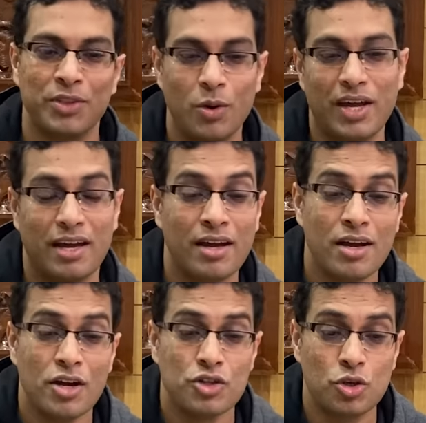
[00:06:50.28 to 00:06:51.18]
Okay,
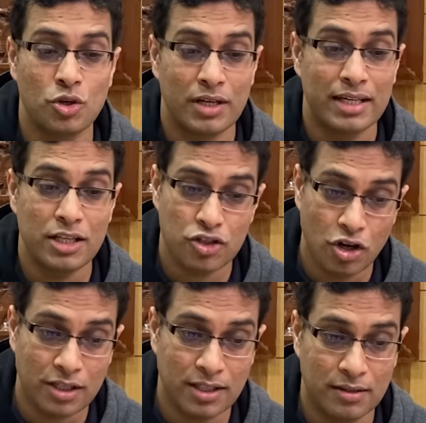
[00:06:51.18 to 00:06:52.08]
so in the
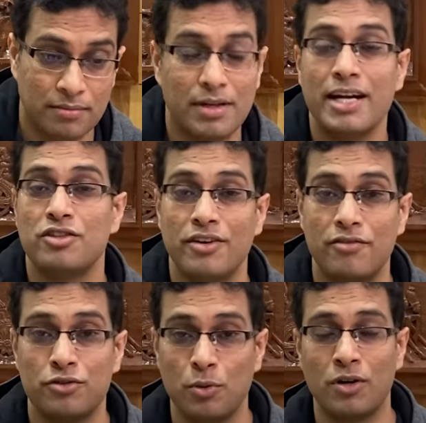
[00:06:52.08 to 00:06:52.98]
short term, right? So we have
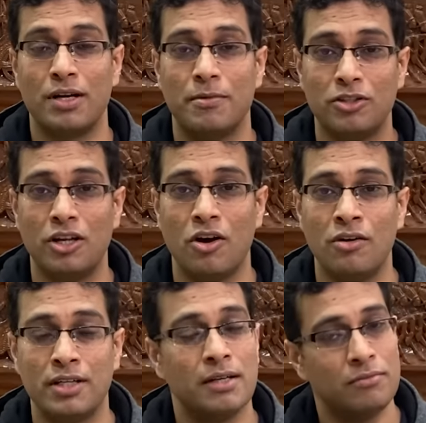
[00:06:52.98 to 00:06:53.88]
spoken about the long
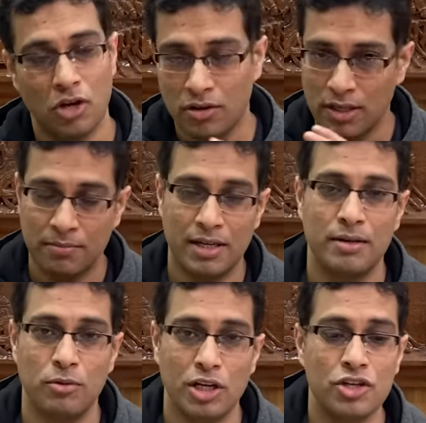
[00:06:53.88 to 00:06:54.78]
term trend
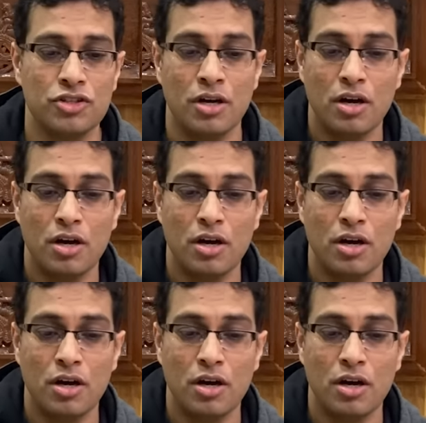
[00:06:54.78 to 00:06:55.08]
bullish.